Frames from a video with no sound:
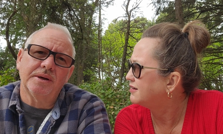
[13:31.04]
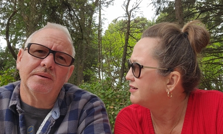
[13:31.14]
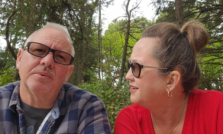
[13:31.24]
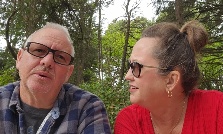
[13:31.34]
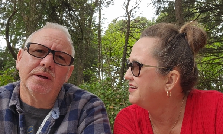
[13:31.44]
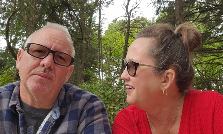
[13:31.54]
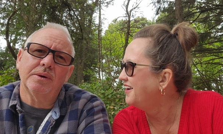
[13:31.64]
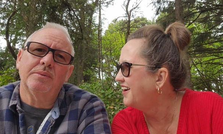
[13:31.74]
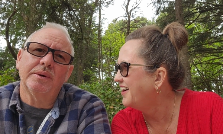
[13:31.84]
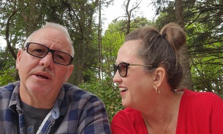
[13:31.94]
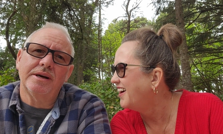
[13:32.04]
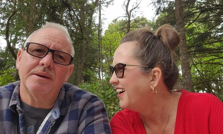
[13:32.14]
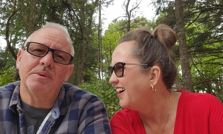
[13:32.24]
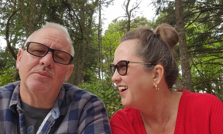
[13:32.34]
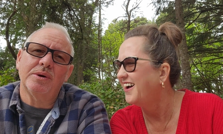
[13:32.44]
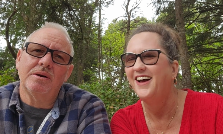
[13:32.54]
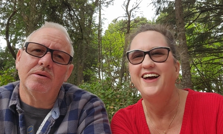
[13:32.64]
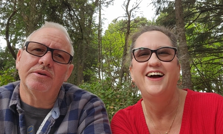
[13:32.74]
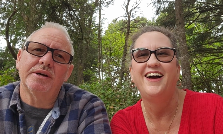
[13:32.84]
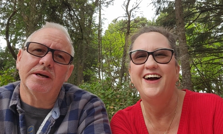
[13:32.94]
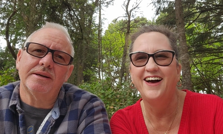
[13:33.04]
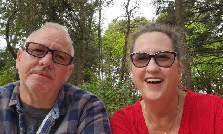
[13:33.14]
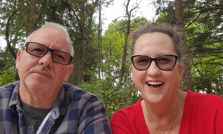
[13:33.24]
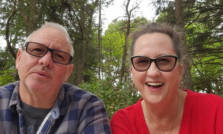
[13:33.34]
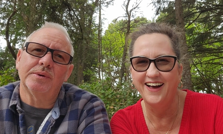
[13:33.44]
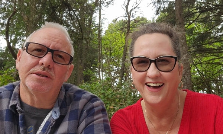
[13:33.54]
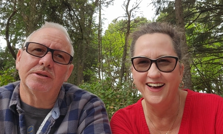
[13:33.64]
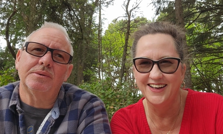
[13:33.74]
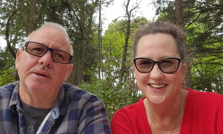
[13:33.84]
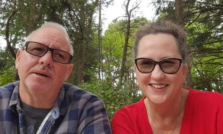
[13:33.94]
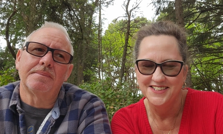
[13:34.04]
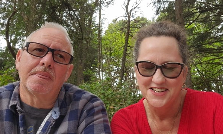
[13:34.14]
Speaker 1: Yep. We, well, we ended up in Weed overnight. we went to. Uh,